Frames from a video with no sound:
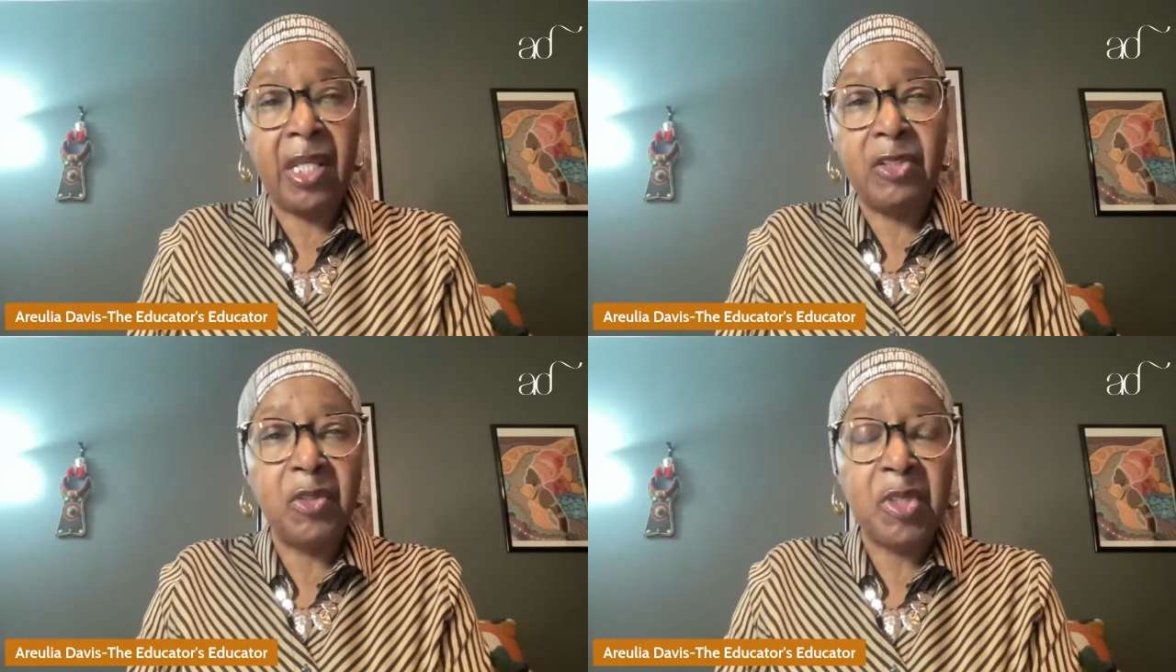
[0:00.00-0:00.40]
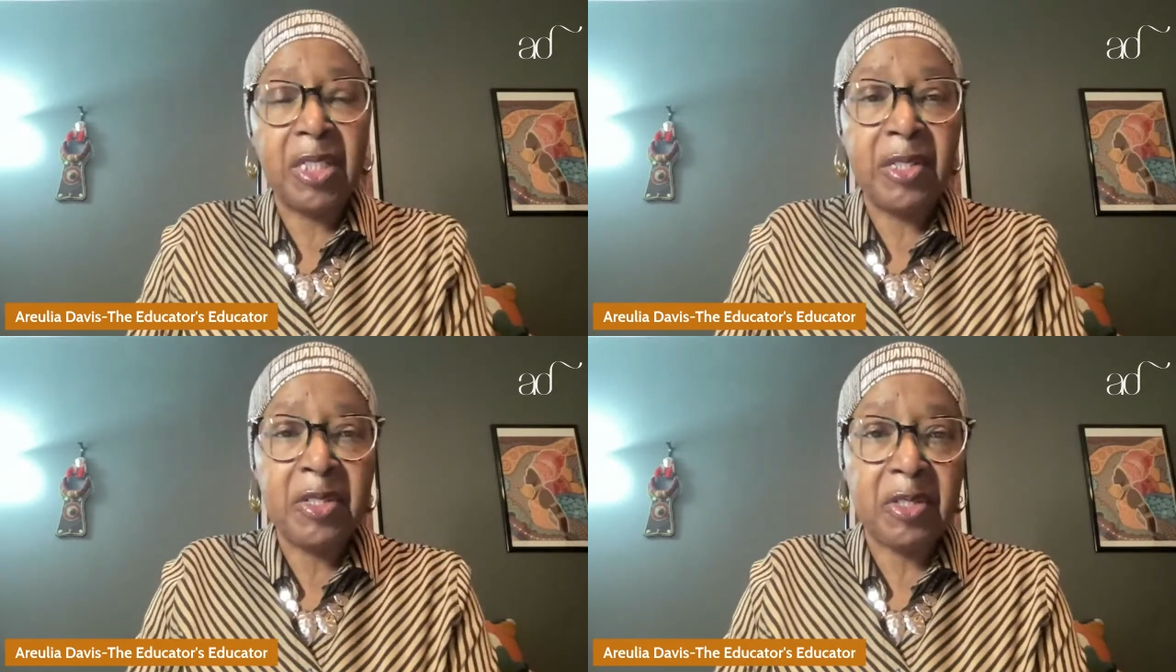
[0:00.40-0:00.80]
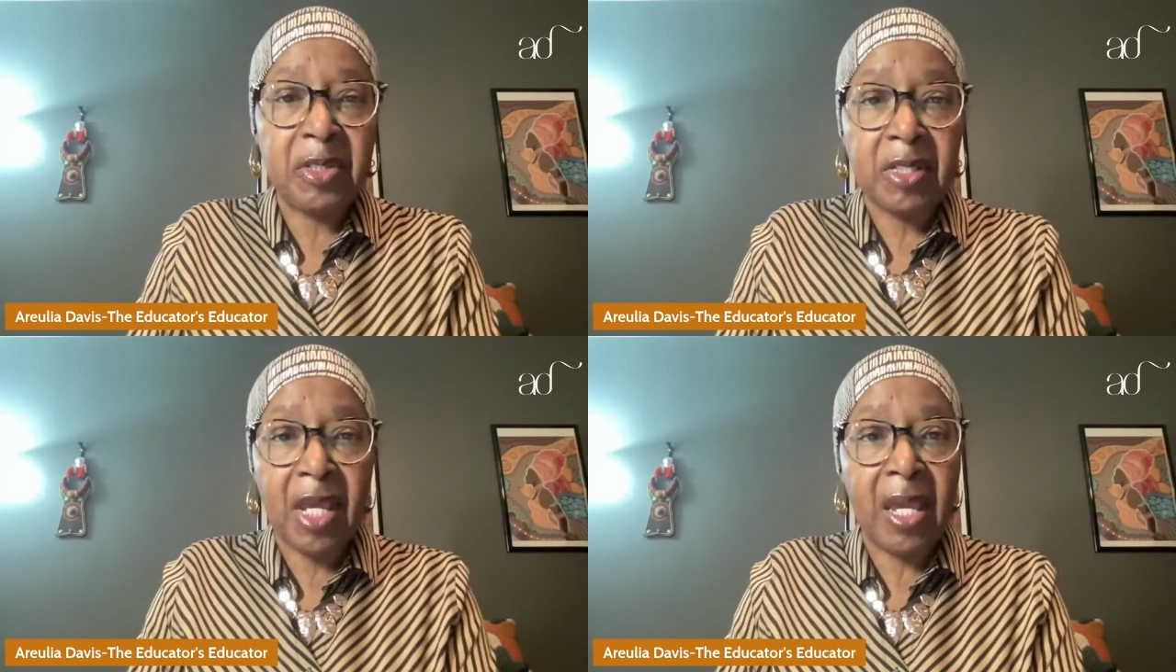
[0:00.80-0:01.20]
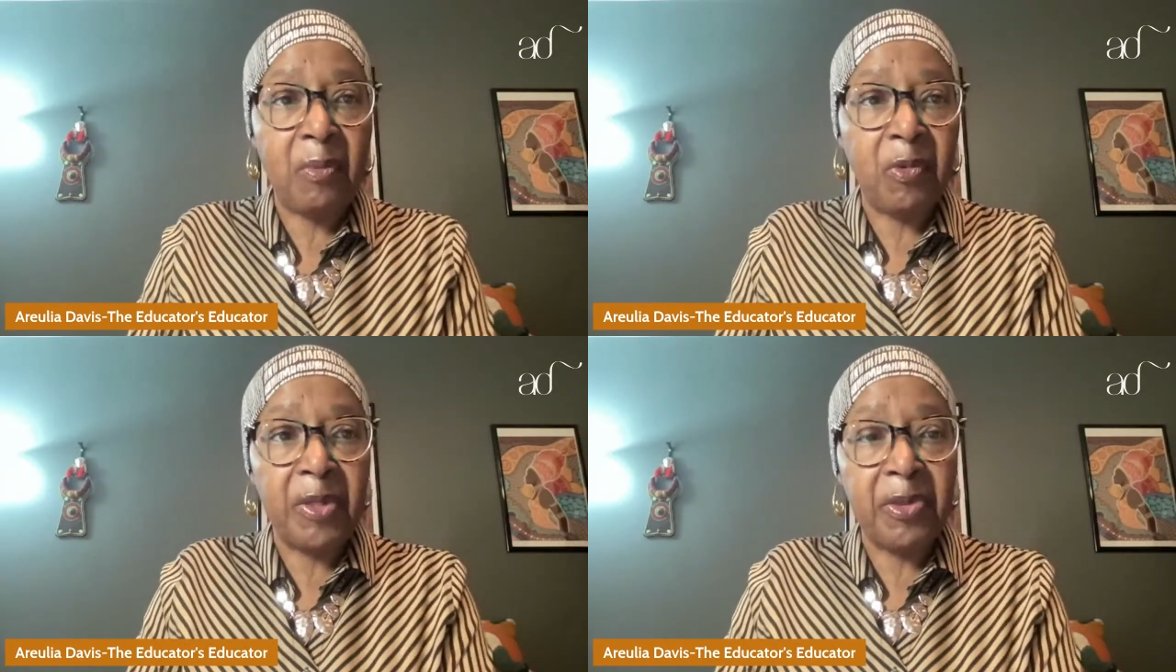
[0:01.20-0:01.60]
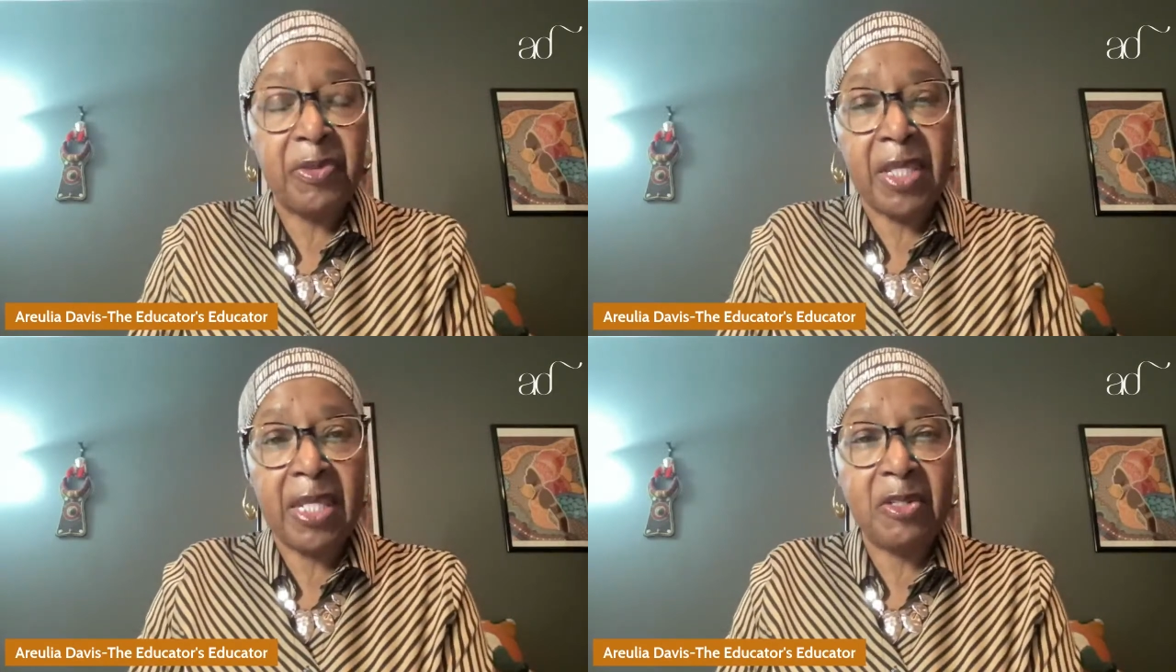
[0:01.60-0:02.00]
And usually this is a time when
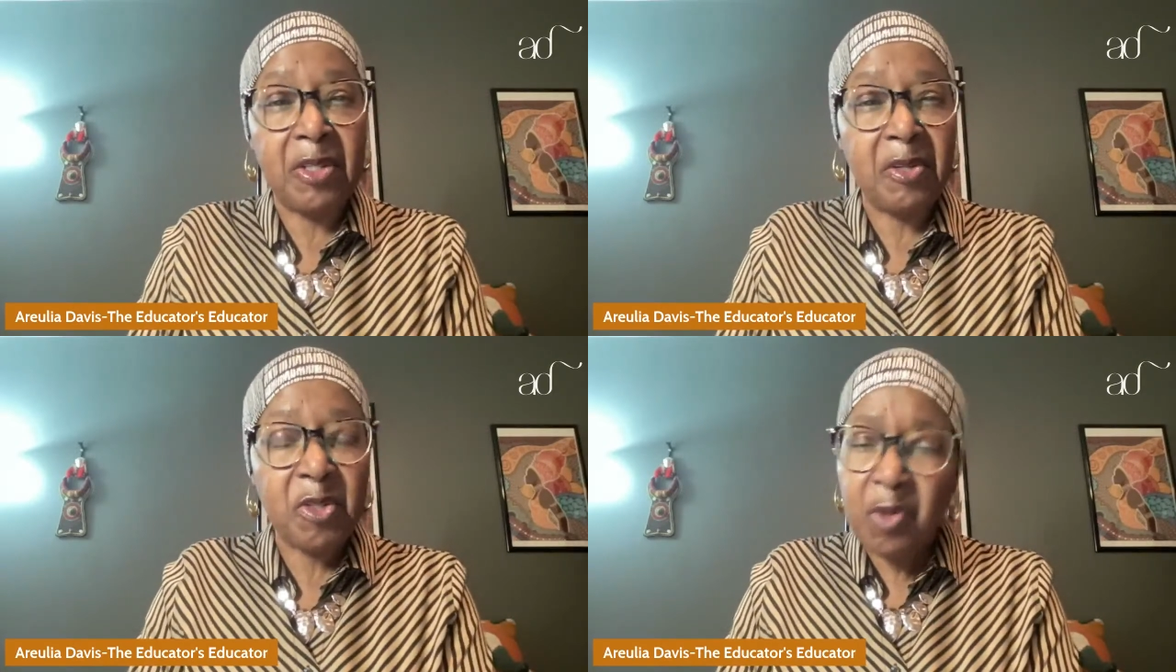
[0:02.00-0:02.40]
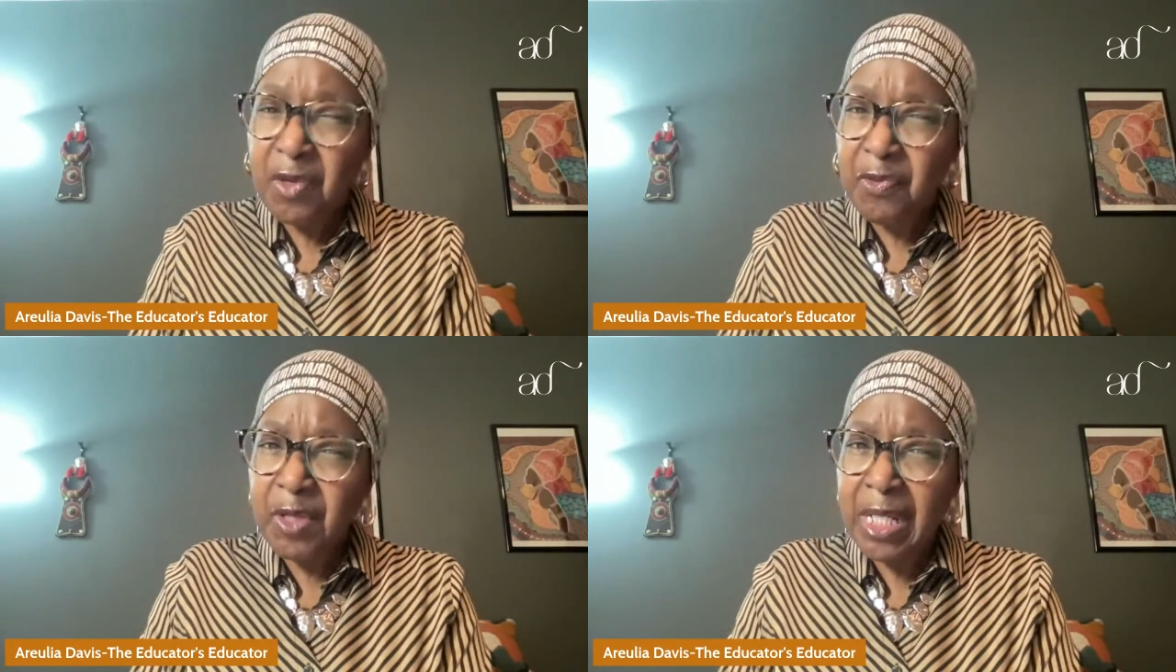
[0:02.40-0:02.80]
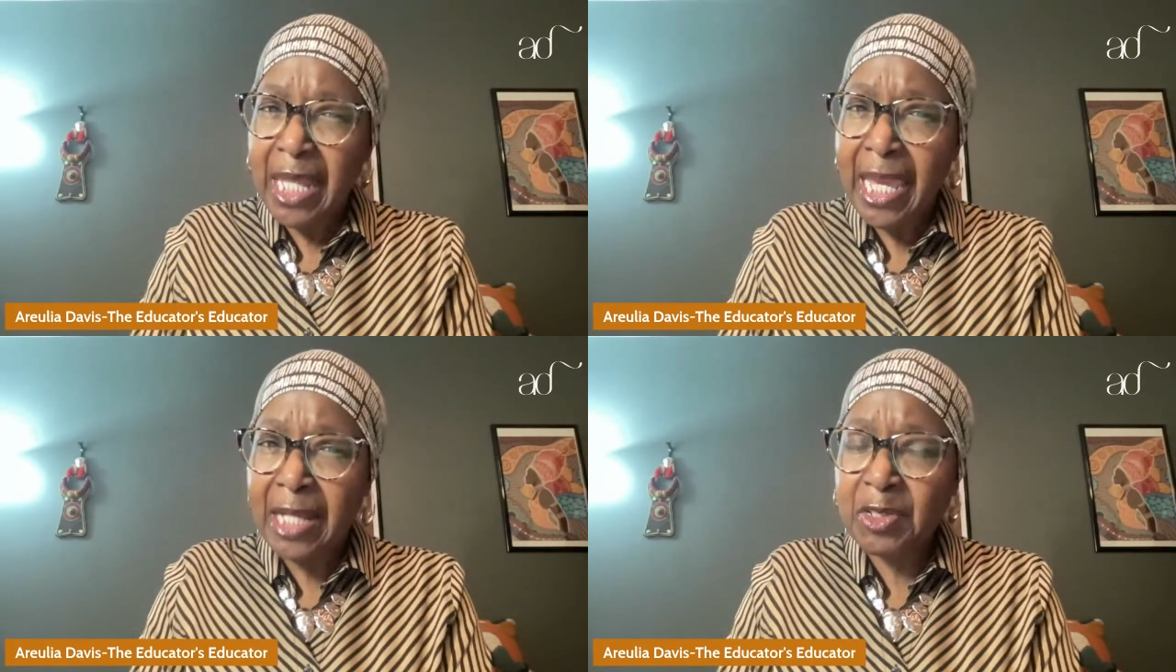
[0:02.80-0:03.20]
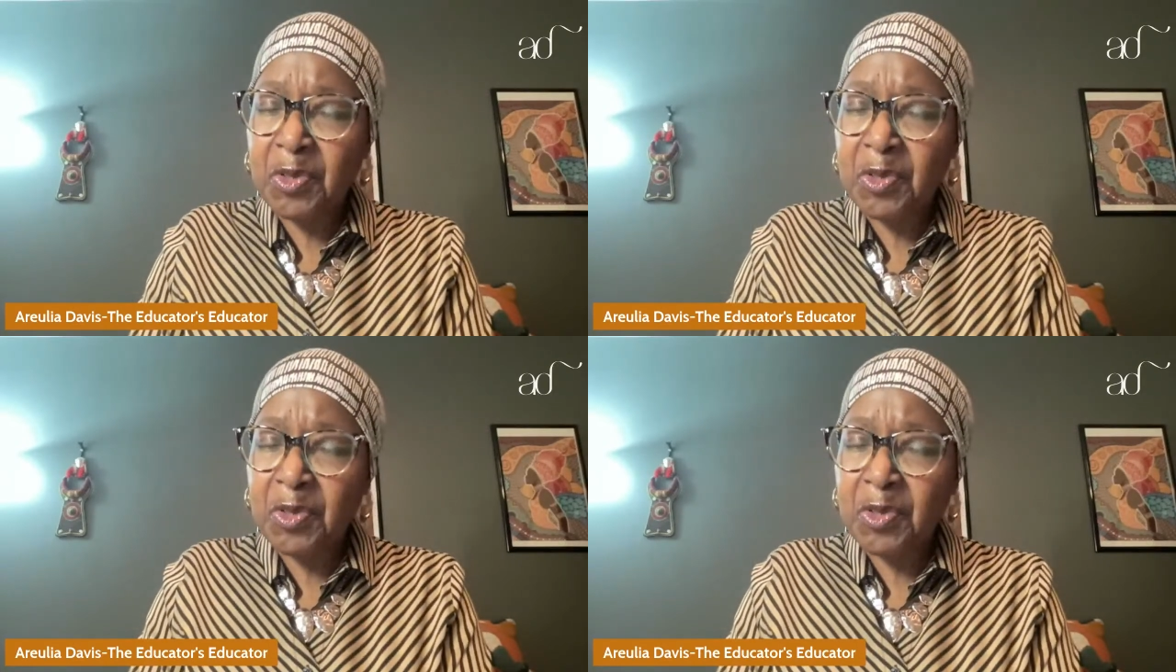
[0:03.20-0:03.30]
things are sort of relaxed.